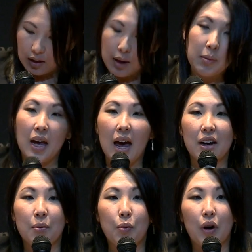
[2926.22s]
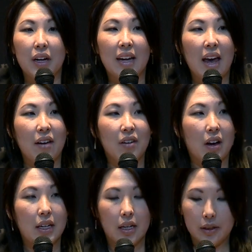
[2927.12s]
let me add an important
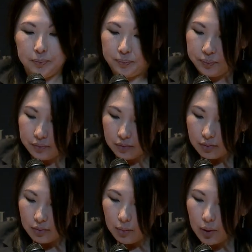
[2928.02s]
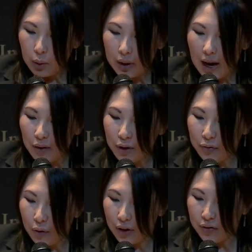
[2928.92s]
caveat here. When Henry
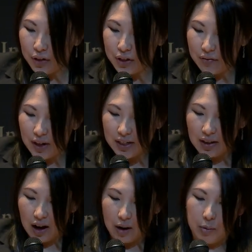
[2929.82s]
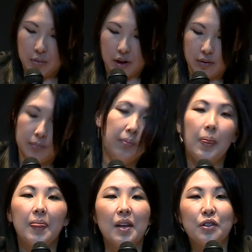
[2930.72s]
Ford first invented the automobile,
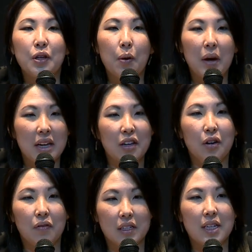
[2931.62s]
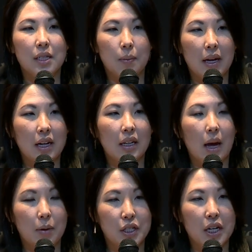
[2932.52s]
there's no way he could have anticipated
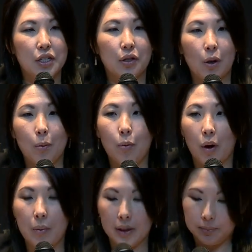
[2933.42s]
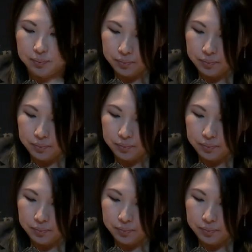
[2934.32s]
climate change and global warming.